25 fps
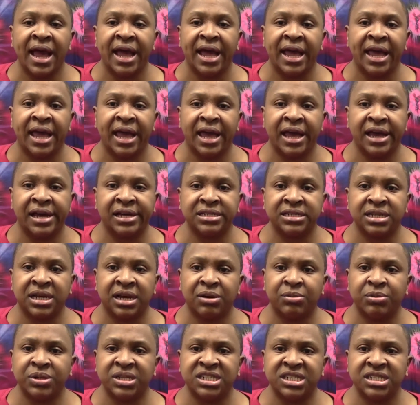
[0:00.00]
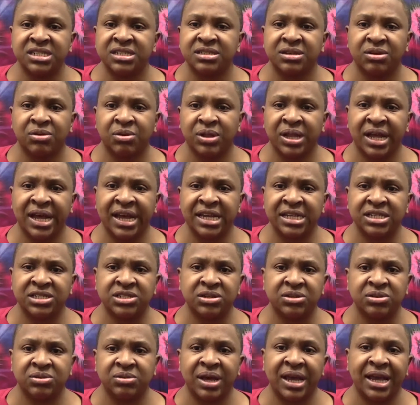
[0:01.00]
And we just don't like
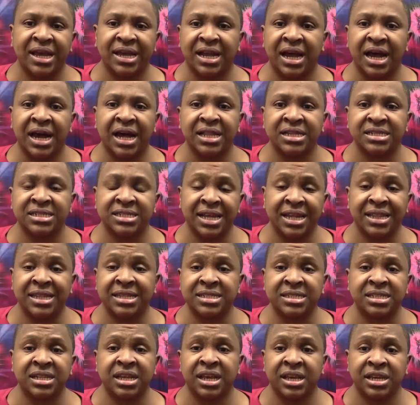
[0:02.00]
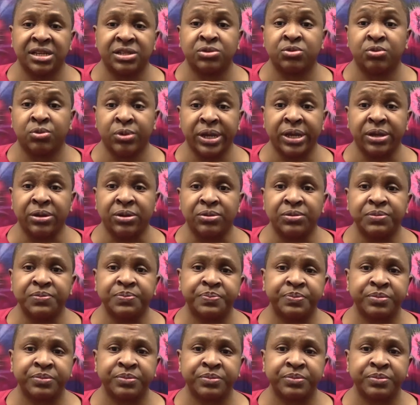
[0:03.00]
to acknowledge that this thing is real.